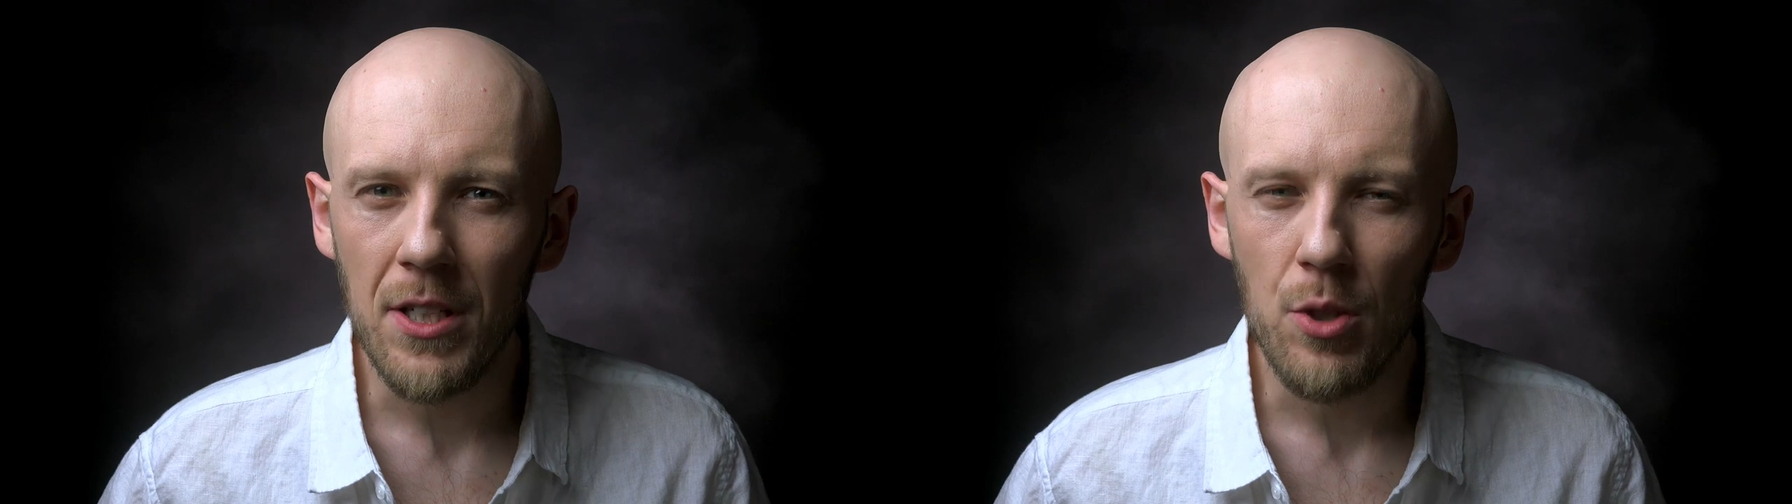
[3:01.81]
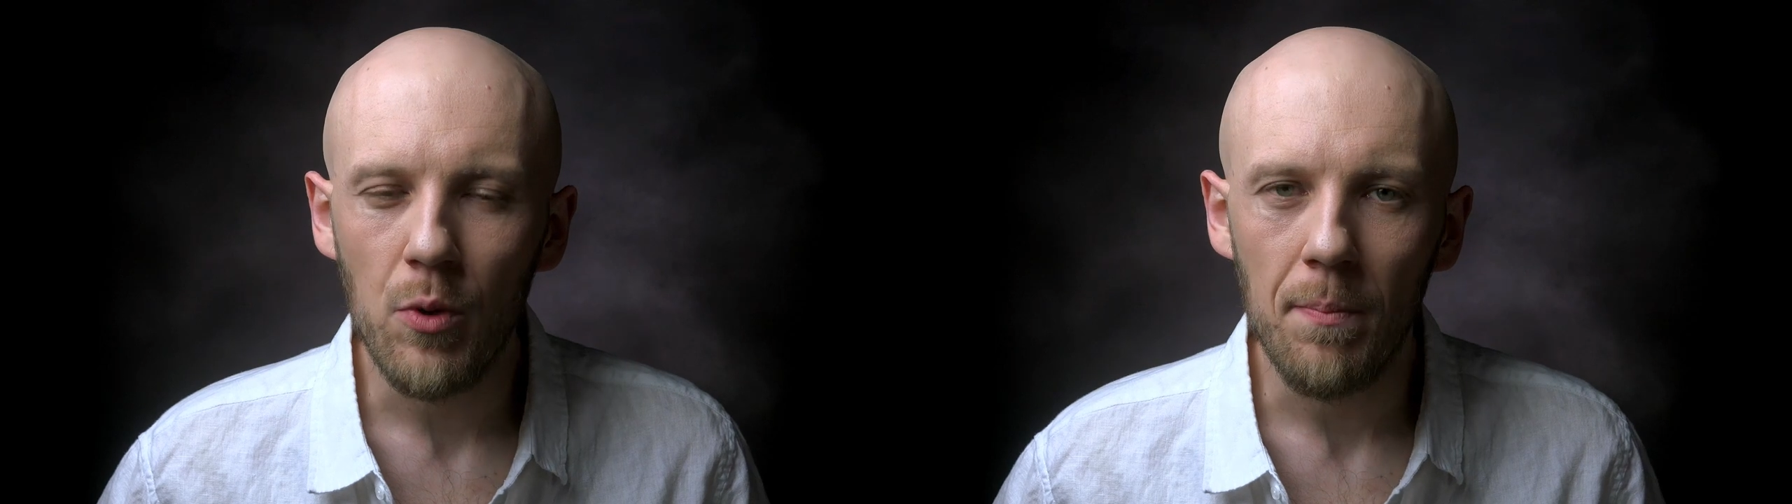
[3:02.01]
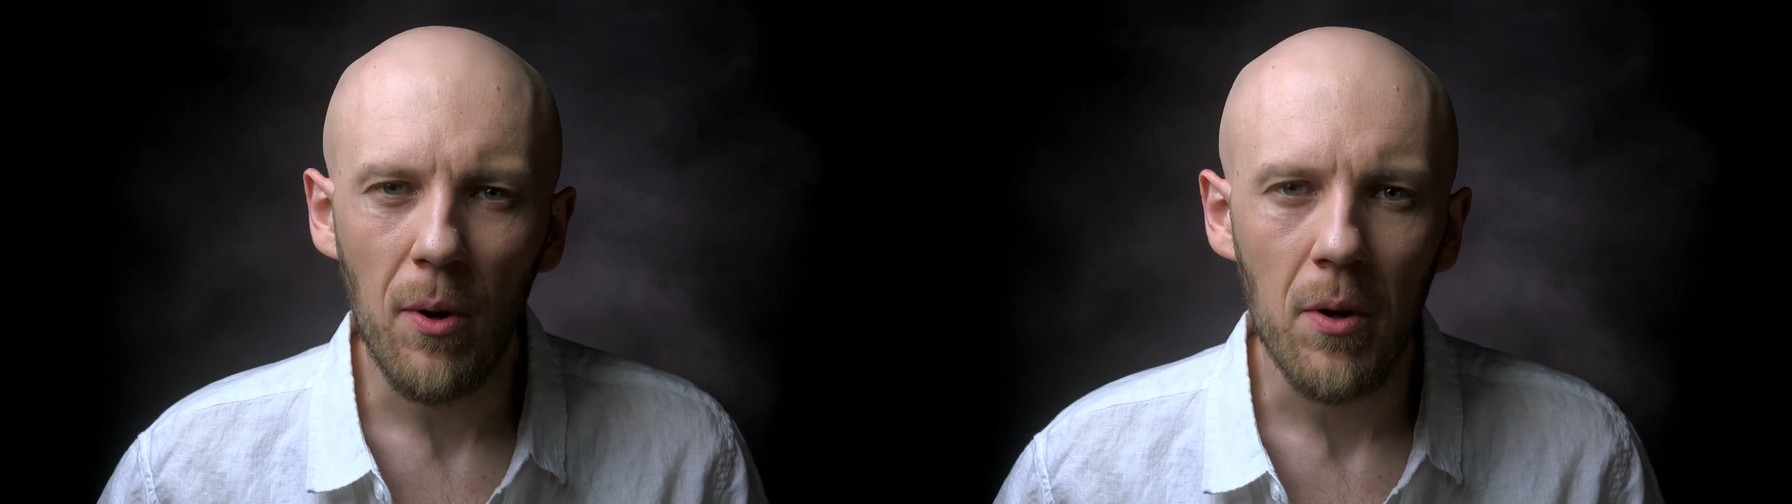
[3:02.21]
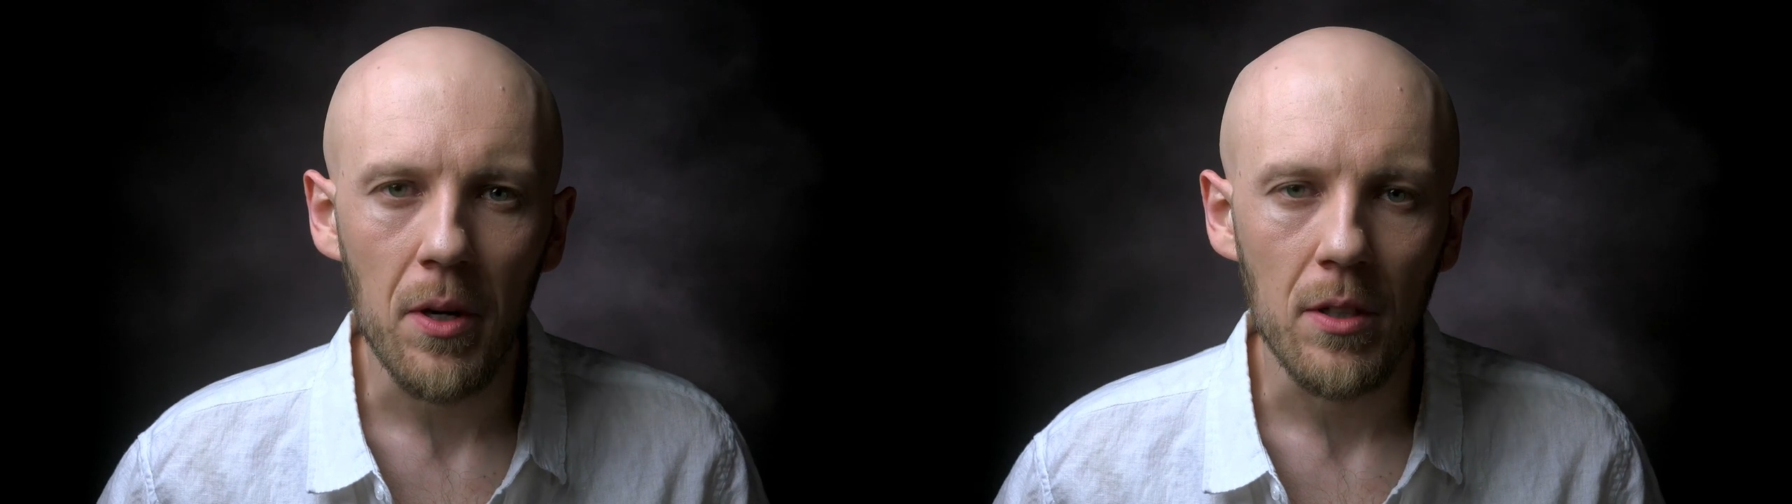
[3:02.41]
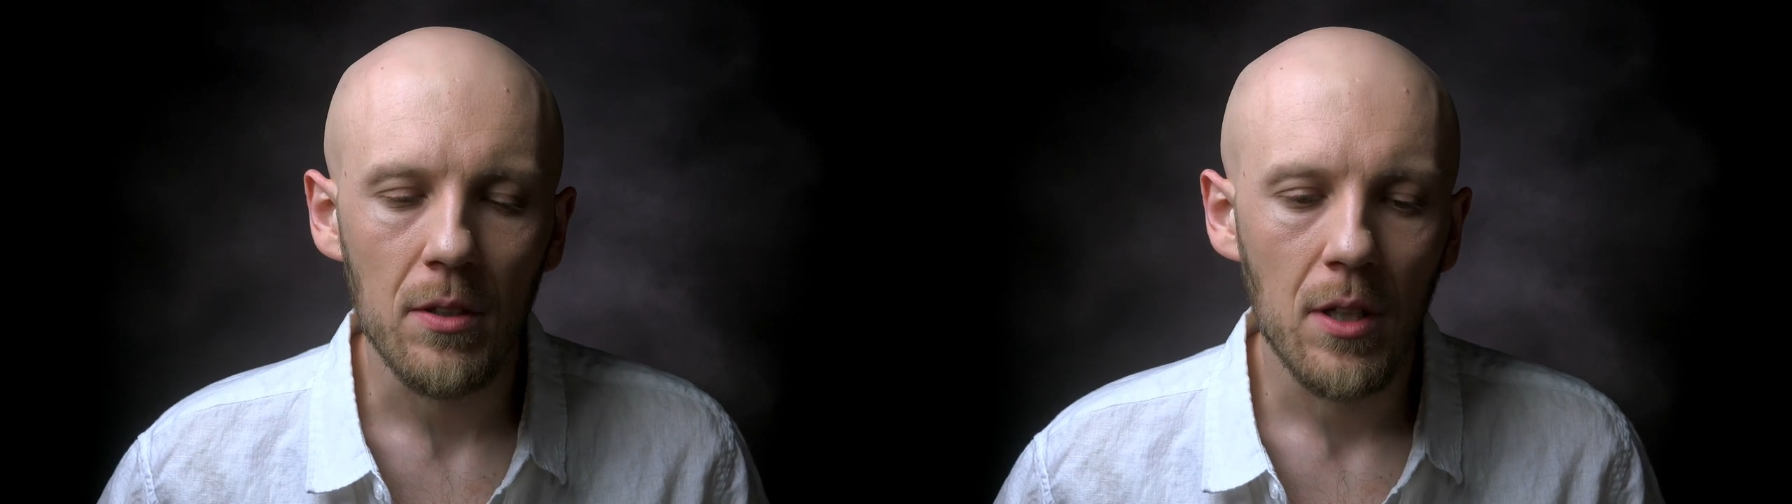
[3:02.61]
that you were
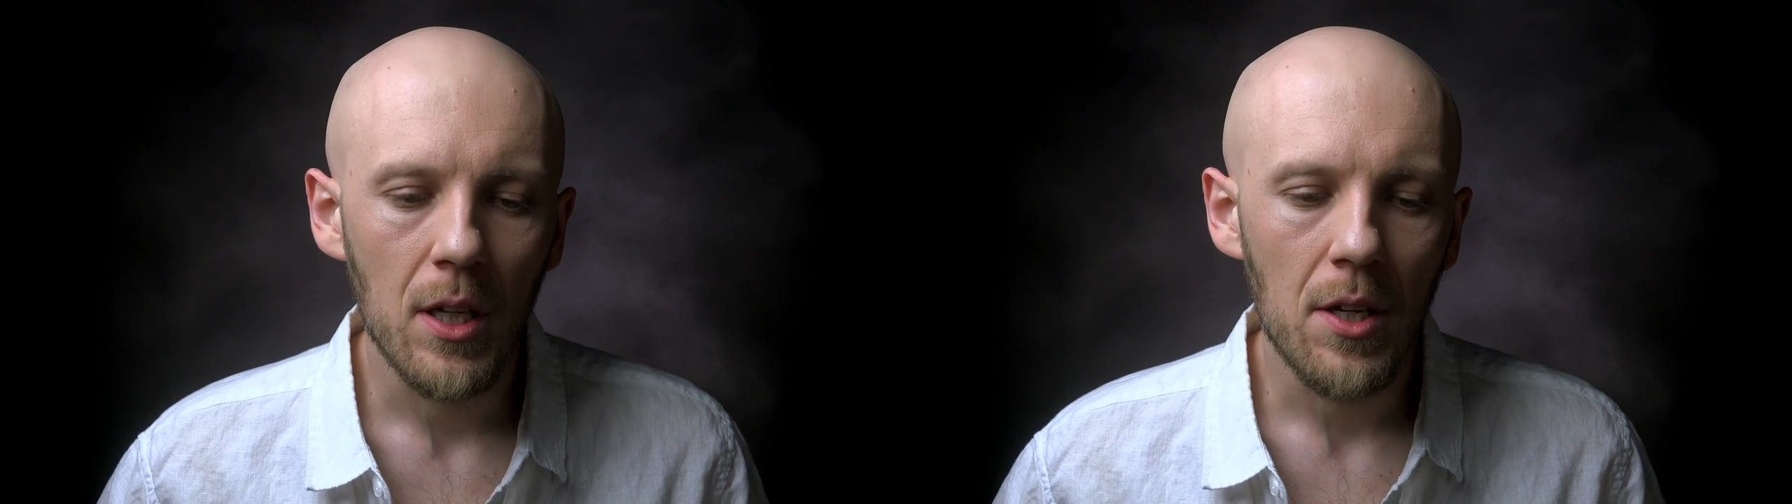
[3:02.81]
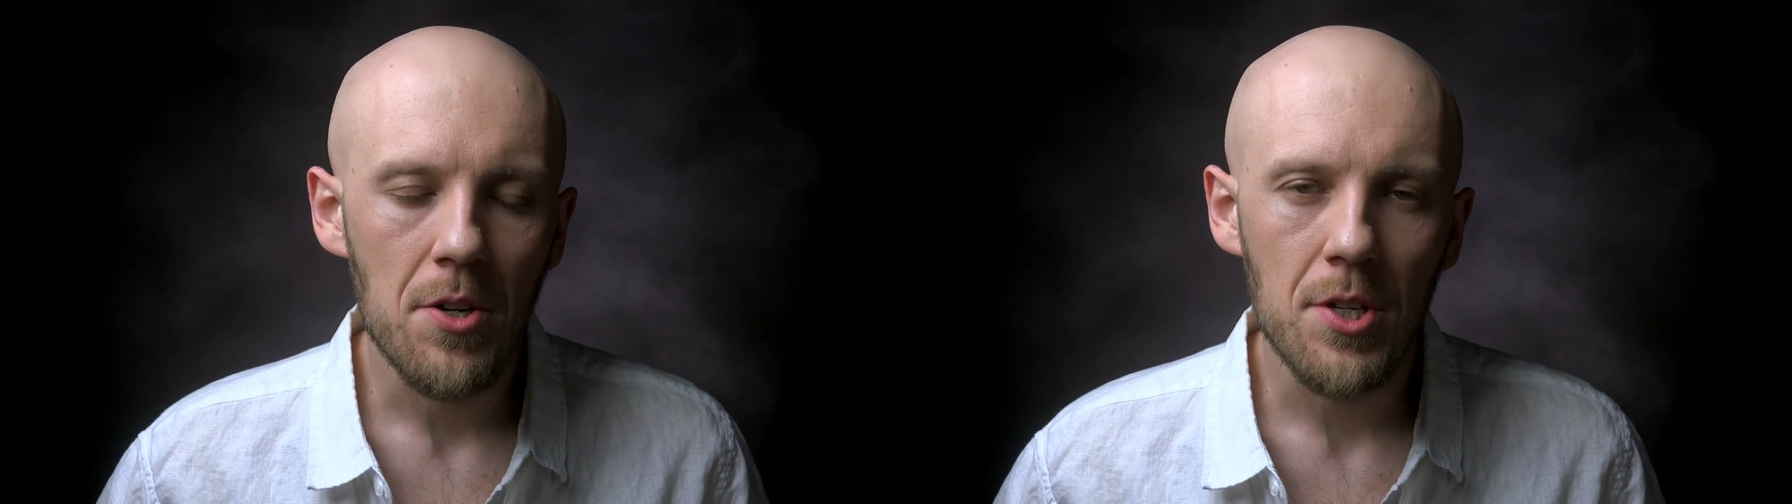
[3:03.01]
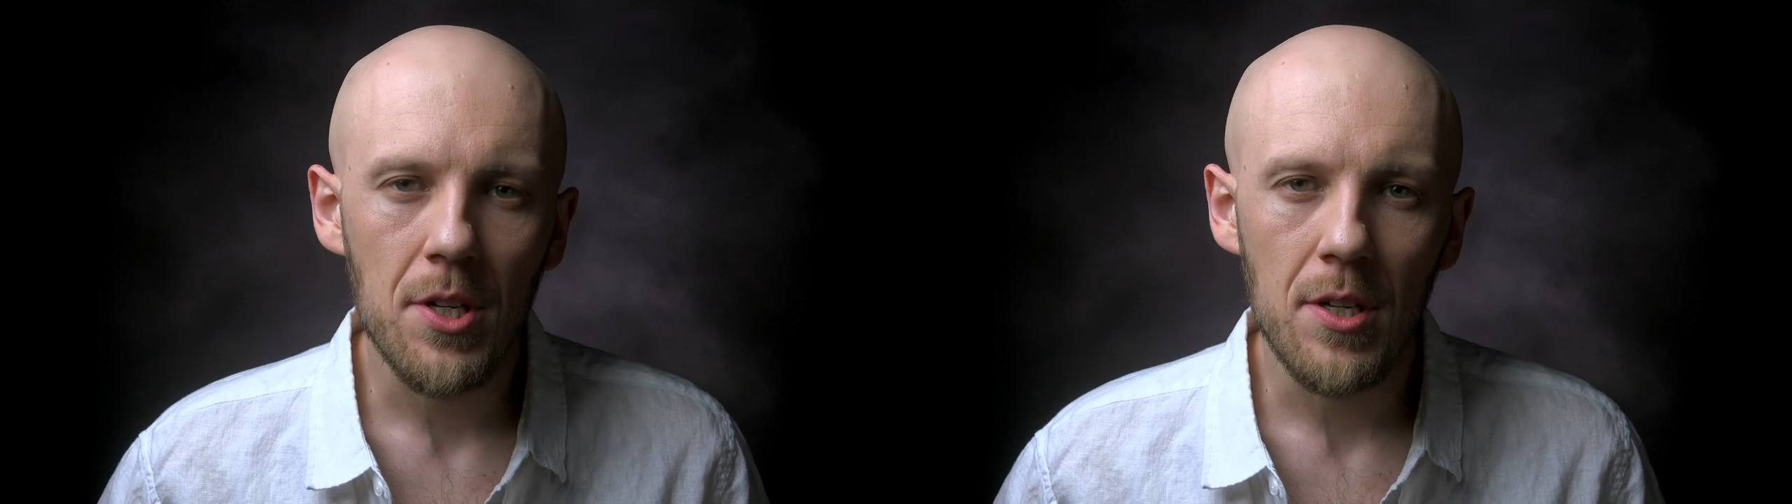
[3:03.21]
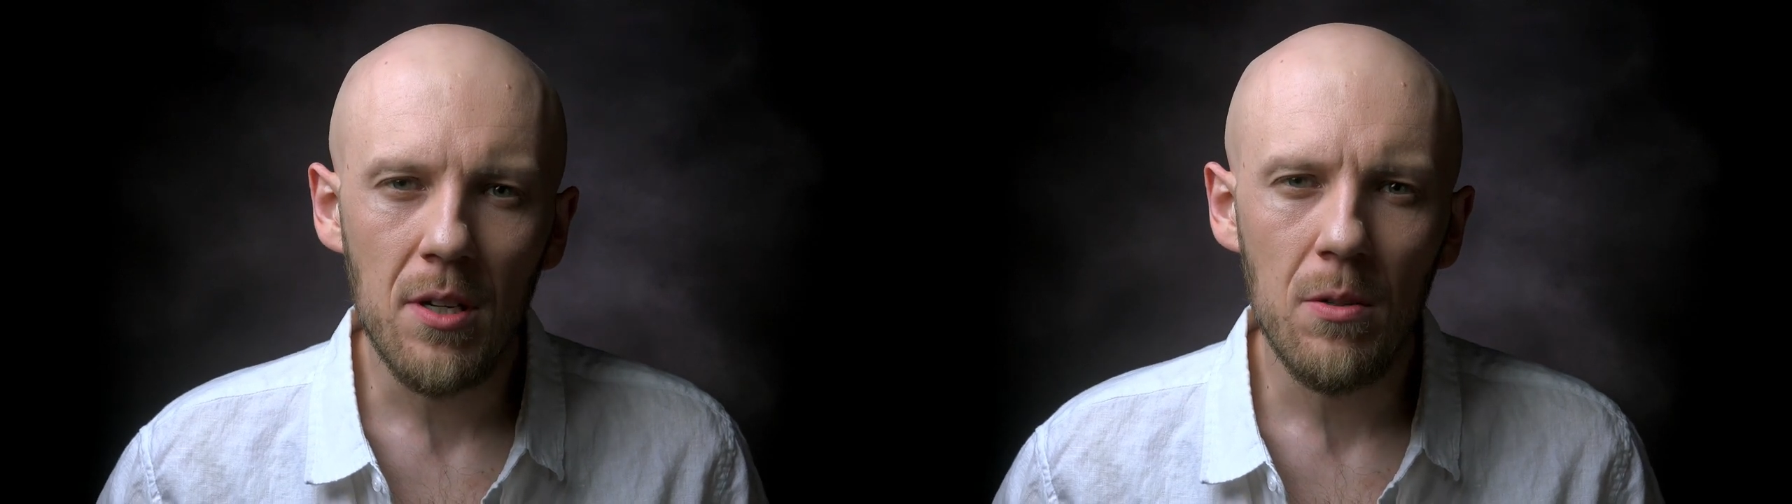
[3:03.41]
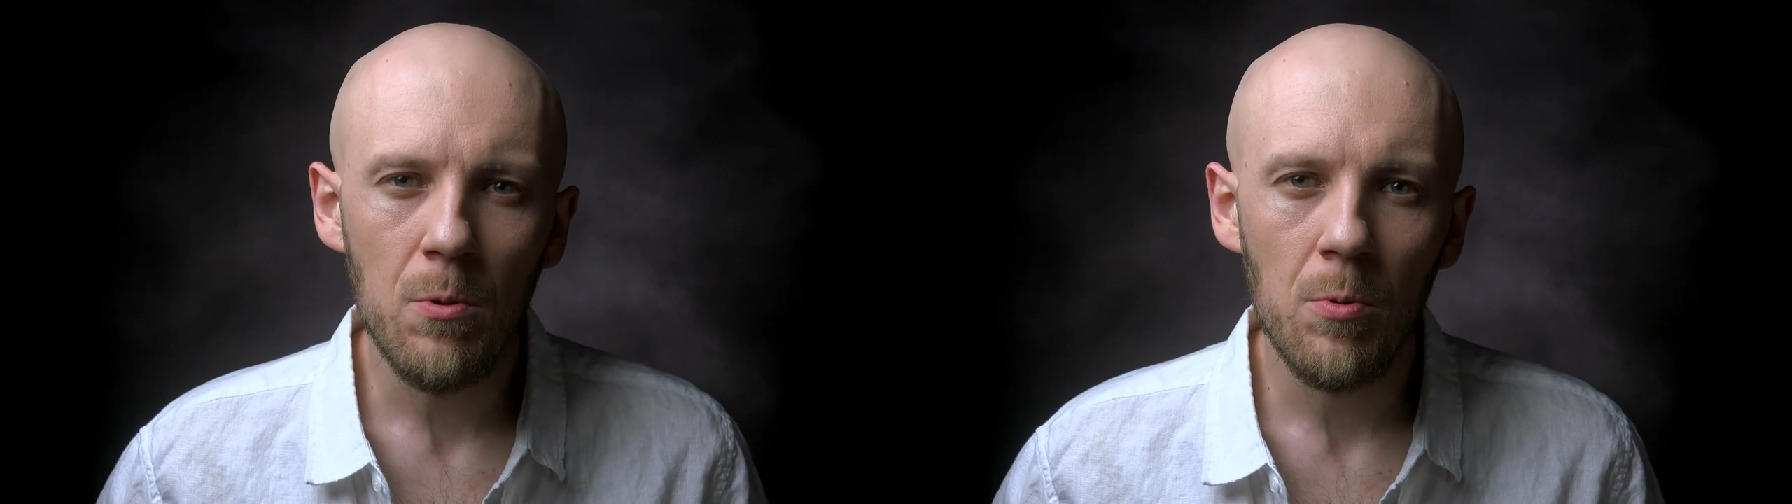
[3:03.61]
born. To
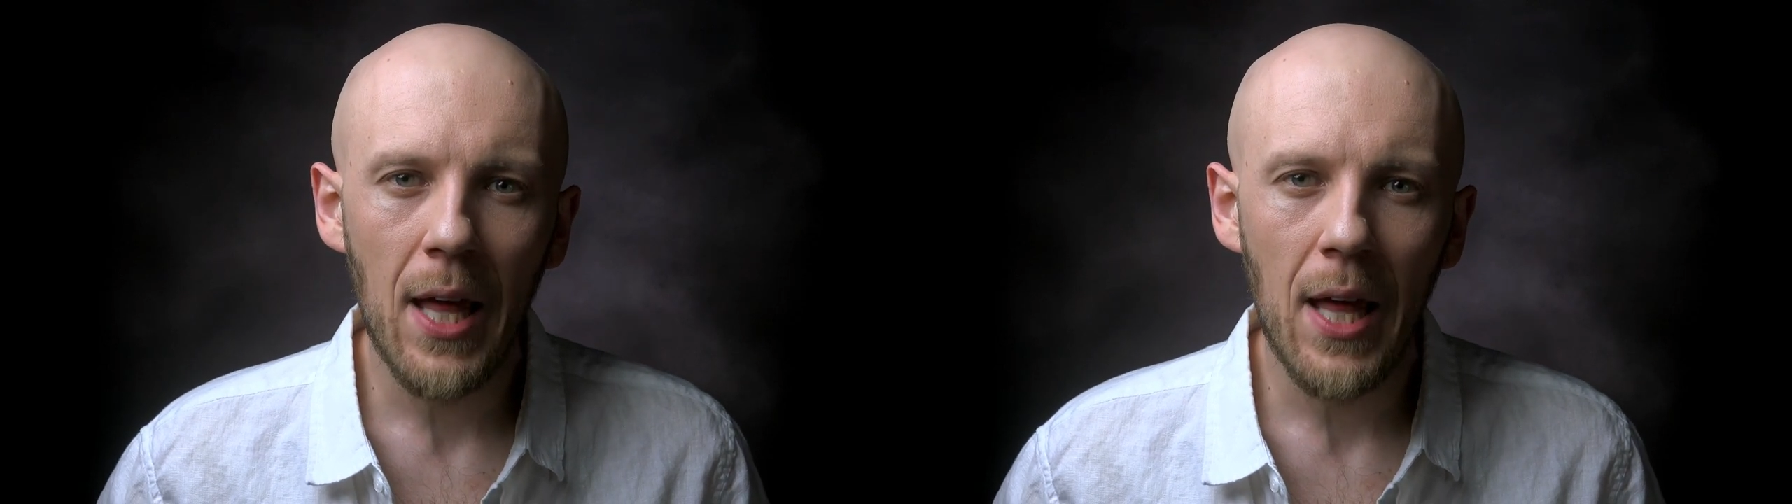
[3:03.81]
you,